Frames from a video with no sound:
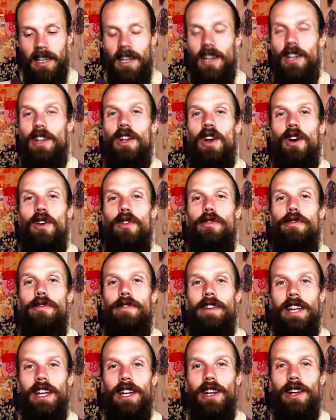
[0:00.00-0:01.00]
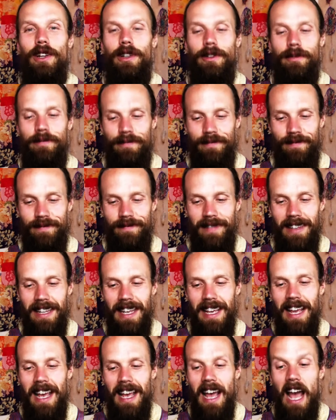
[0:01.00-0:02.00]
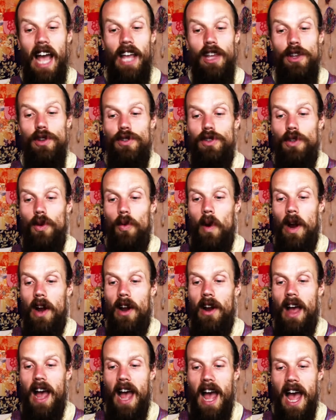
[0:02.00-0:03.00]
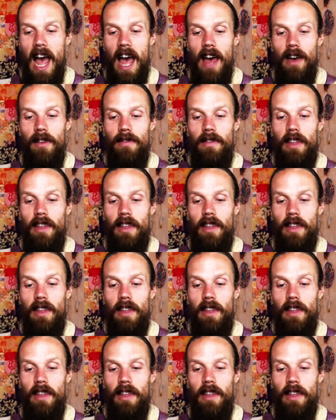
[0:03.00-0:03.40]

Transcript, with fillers: No fear. I used to wear a hat